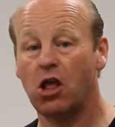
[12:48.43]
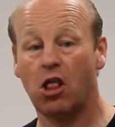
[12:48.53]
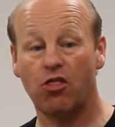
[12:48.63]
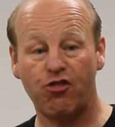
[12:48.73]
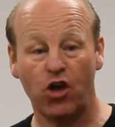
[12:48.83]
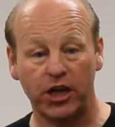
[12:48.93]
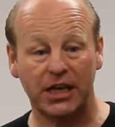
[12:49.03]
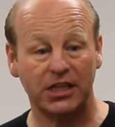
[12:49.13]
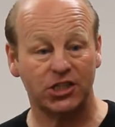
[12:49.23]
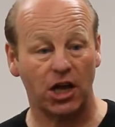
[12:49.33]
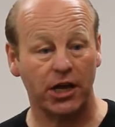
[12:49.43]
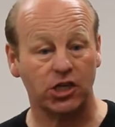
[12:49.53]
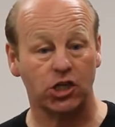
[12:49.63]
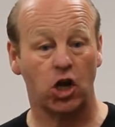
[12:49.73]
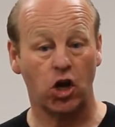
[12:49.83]
Third insight,
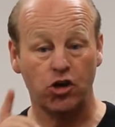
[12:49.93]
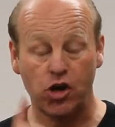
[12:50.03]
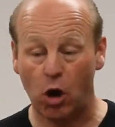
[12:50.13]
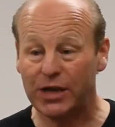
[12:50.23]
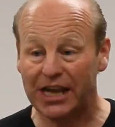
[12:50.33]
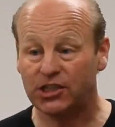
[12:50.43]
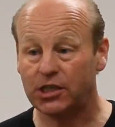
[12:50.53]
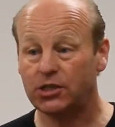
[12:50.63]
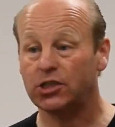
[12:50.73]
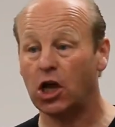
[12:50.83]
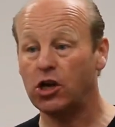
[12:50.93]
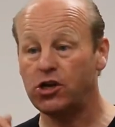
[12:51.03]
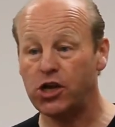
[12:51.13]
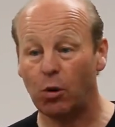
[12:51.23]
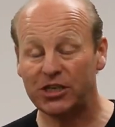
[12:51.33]
no guesses,
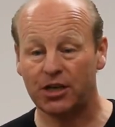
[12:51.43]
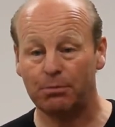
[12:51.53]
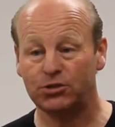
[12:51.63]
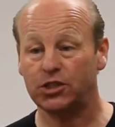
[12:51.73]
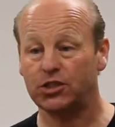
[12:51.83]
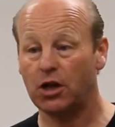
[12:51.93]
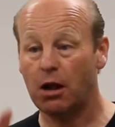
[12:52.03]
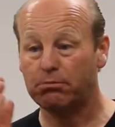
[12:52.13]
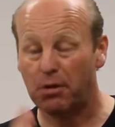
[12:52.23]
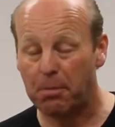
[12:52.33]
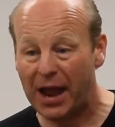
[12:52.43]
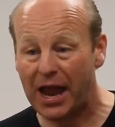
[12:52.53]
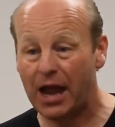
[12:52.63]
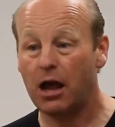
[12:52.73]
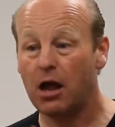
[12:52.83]
no assumptions.
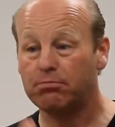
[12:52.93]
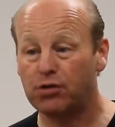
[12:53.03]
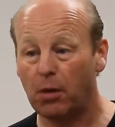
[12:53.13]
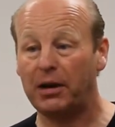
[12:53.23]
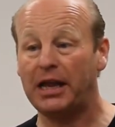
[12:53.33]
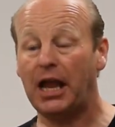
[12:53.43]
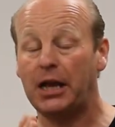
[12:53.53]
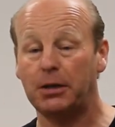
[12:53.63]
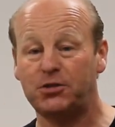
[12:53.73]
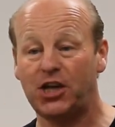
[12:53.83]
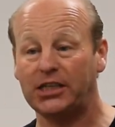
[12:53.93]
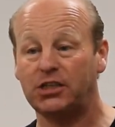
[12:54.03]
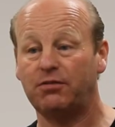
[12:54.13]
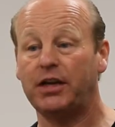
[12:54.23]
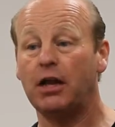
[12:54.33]
Prepare properly and
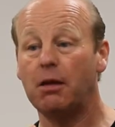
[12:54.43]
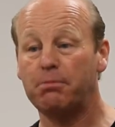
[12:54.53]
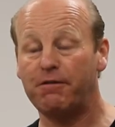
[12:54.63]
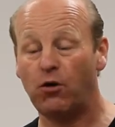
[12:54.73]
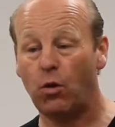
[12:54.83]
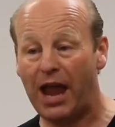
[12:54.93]
objectively before